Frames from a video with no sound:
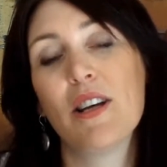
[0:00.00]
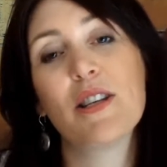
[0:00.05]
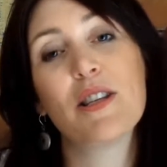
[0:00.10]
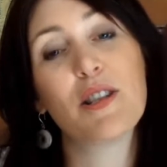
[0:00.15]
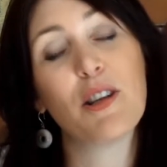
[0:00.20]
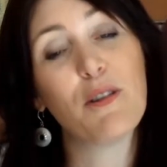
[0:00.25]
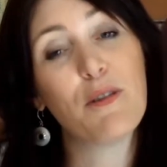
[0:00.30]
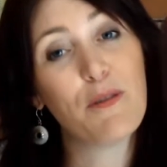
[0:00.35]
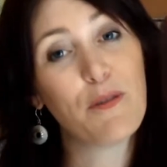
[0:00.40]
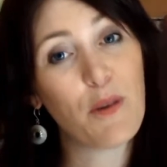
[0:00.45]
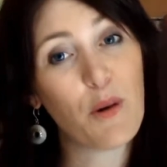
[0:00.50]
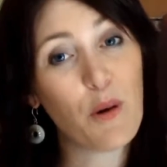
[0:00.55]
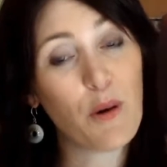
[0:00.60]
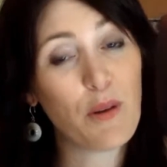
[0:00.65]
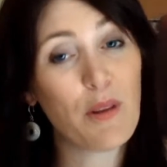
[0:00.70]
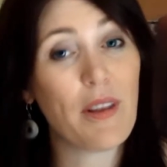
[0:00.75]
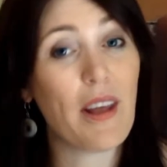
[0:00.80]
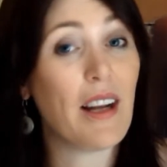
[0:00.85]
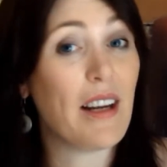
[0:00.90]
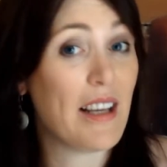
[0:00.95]
So
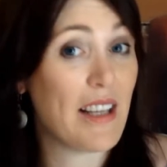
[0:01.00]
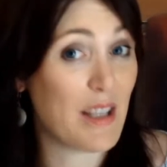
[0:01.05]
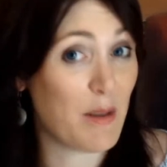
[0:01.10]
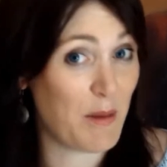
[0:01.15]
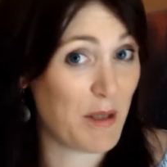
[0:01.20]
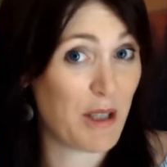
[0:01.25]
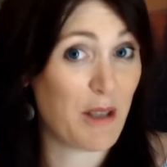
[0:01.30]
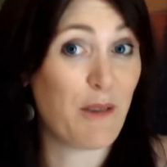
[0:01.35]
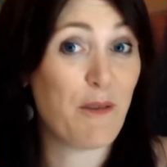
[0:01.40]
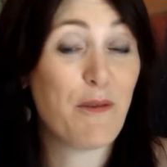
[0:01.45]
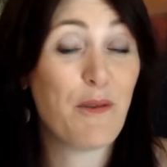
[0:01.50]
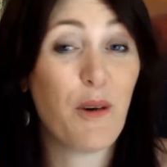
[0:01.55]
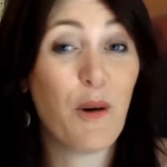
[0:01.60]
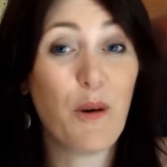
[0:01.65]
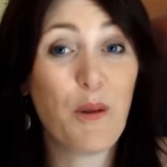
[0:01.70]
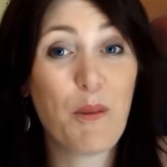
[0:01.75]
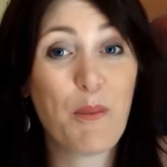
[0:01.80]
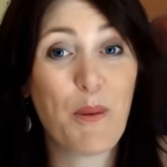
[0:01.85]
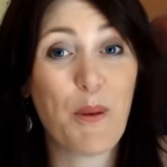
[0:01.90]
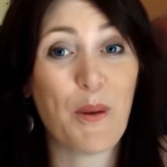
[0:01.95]
that leads me to the
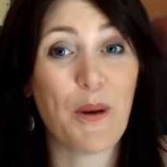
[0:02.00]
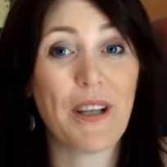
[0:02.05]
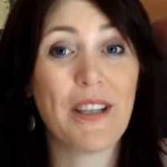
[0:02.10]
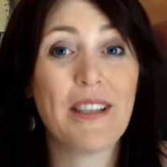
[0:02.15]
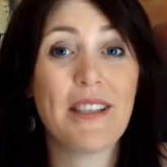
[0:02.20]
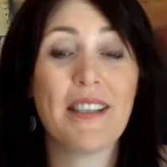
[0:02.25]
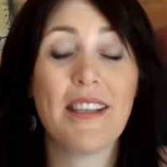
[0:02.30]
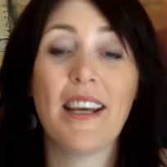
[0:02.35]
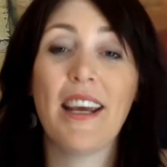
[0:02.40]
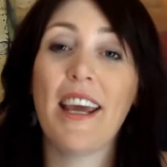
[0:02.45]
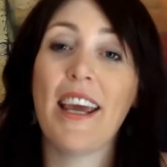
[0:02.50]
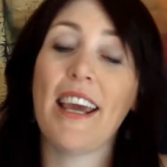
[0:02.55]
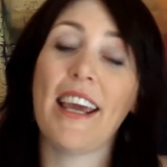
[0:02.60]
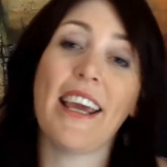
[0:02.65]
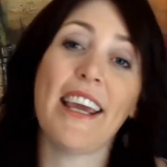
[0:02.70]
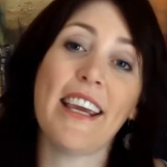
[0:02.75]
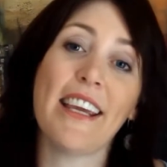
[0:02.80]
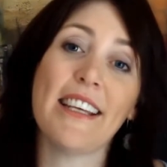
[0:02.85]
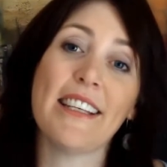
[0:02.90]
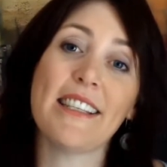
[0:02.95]
fourth point,
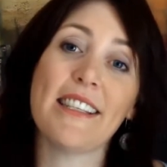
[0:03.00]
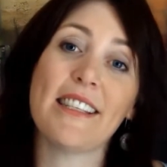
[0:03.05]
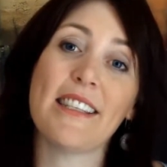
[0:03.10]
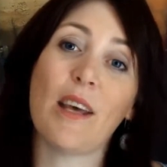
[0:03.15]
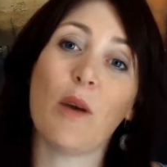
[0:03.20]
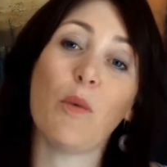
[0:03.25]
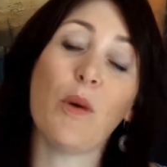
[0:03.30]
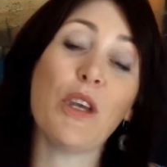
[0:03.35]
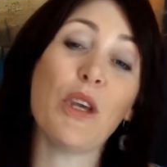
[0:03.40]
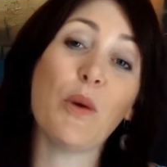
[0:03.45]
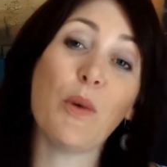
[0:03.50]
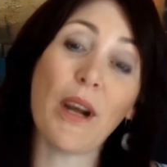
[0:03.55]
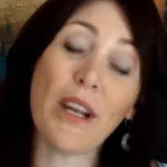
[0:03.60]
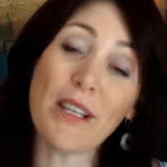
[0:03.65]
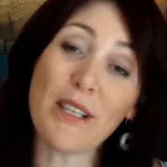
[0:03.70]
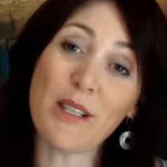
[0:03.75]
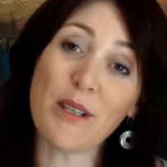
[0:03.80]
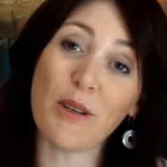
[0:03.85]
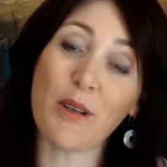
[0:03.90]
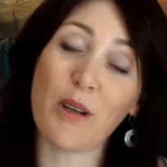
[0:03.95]
is that when you
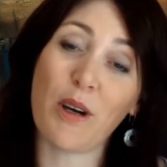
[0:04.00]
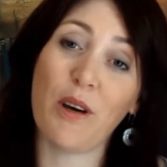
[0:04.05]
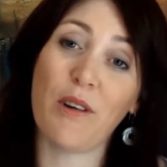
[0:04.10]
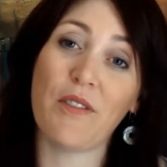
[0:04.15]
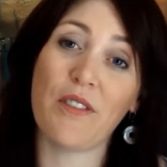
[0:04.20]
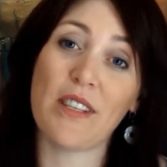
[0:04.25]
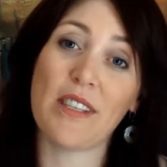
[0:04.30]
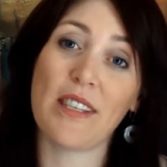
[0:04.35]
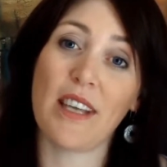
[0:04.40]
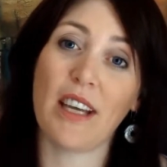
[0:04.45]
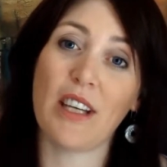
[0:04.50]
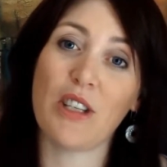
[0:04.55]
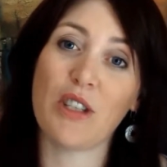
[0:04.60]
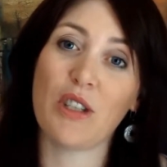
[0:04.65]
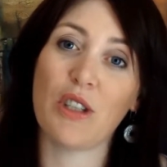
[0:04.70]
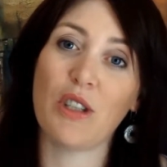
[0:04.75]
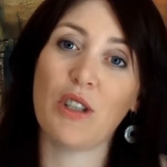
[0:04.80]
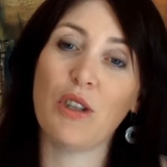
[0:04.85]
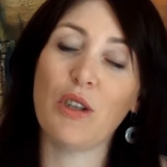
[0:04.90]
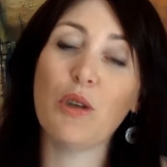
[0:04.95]
enter a
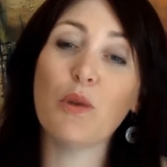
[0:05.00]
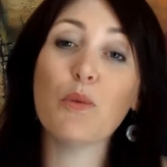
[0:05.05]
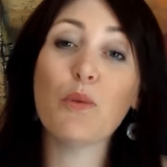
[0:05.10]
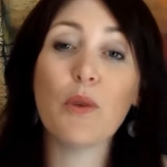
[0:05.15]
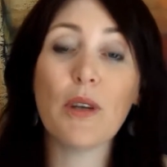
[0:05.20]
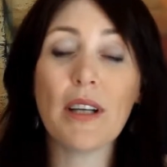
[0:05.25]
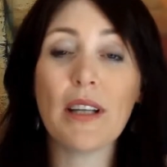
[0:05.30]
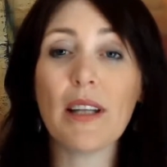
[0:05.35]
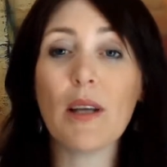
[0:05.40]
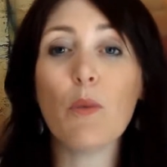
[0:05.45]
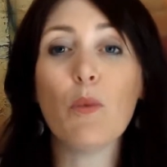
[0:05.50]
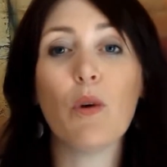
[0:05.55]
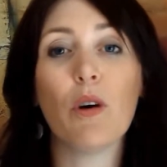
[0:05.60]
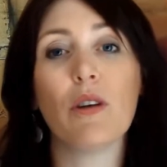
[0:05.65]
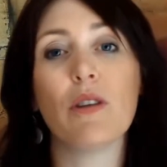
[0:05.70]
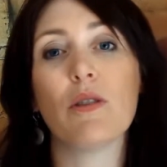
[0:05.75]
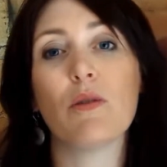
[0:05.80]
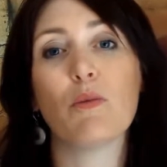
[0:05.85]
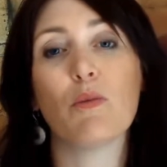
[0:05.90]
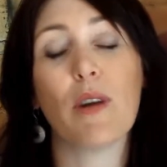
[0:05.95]
conversation, you really
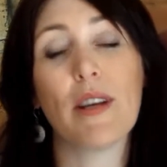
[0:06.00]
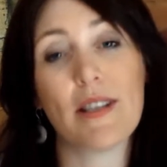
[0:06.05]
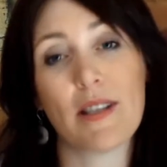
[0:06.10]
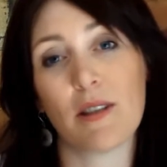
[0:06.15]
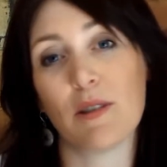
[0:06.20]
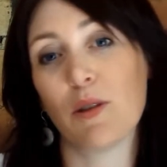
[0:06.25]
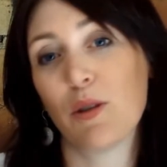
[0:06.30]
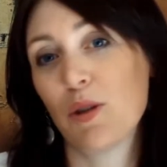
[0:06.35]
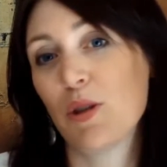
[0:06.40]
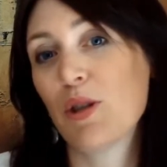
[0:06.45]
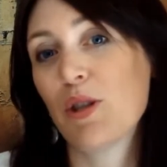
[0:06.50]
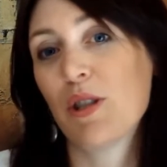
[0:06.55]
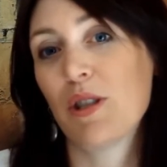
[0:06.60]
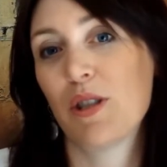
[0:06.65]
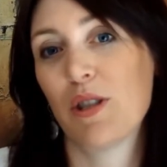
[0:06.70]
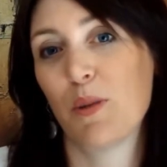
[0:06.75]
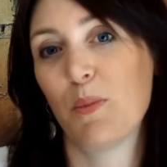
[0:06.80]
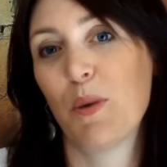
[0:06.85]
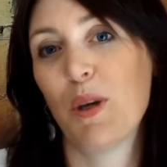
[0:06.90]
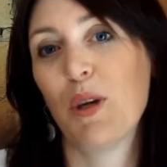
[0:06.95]
want resolution
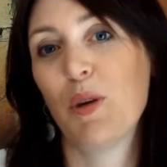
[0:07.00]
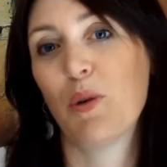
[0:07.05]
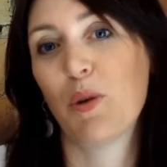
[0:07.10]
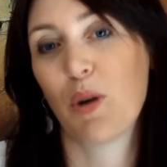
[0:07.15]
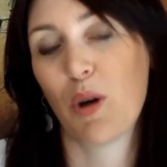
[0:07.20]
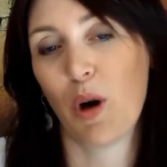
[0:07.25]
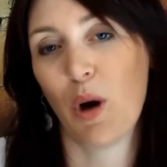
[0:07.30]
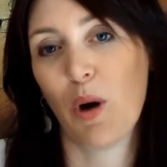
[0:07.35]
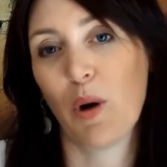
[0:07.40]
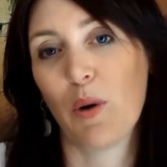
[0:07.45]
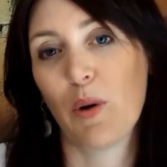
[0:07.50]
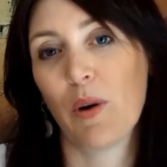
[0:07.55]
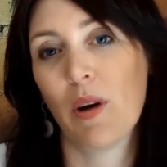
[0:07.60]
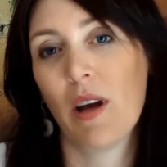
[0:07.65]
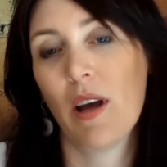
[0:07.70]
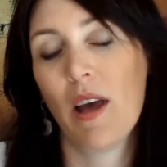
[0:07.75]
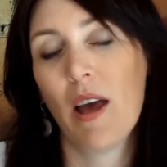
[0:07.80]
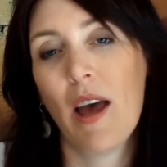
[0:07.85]
to be your goal.